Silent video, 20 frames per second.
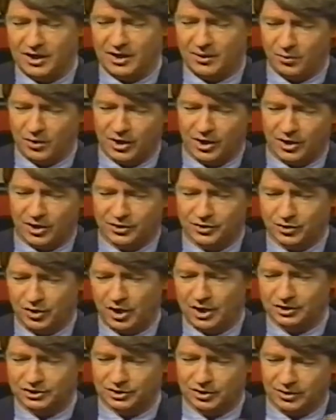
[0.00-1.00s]
and I went on a
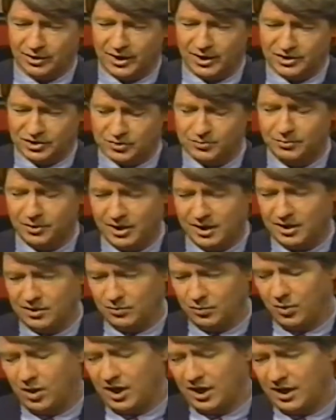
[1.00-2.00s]
talk show and I
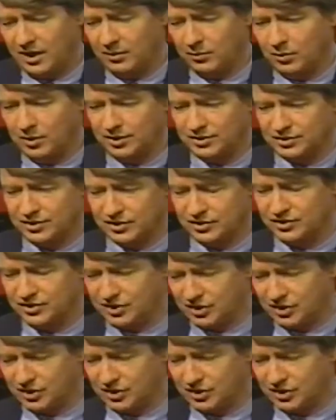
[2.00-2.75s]
explained why it was the